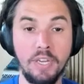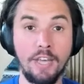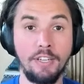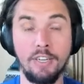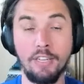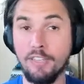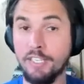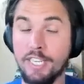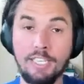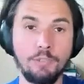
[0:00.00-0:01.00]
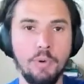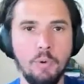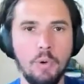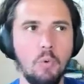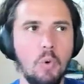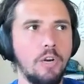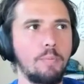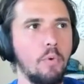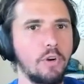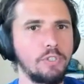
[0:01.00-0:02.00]
beyond on the days when I want to walk
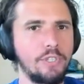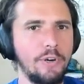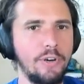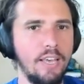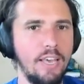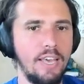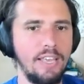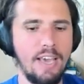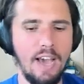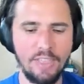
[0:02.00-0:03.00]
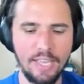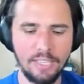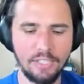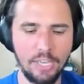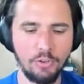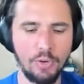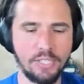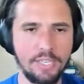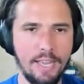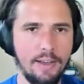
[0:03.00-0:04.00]
more. So, yeah, I think it's
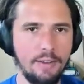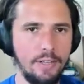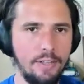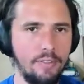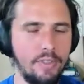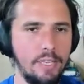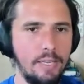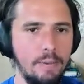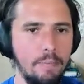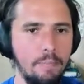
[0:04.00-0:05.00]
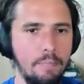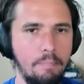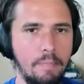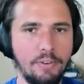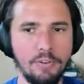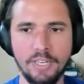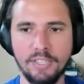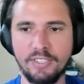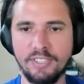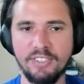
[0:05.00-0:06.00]
interesting how the
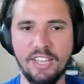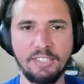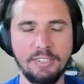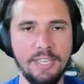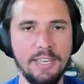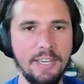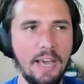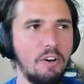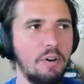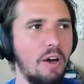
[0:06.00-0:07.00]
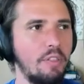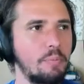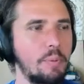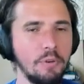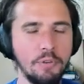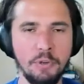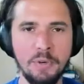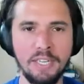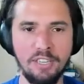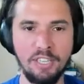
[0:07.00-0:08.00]
metrics, like seeing how other people are
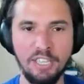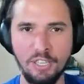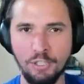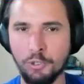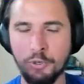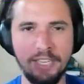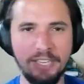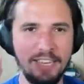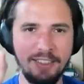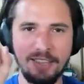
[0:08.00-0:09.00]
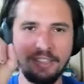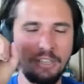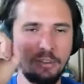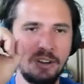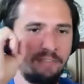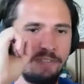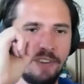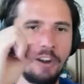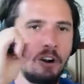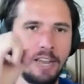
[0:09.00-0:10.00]
doing in the streak, that little fire